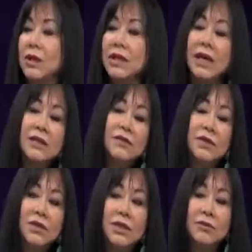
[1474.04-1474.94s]
what kind of
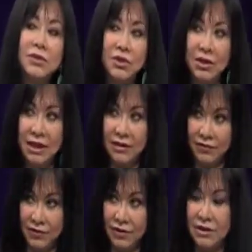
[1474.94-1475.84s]
clothing will you have
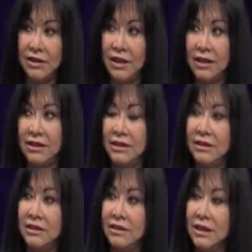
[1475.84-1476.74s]
like
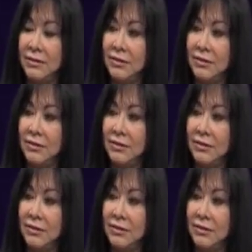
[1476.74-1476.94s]
this? I will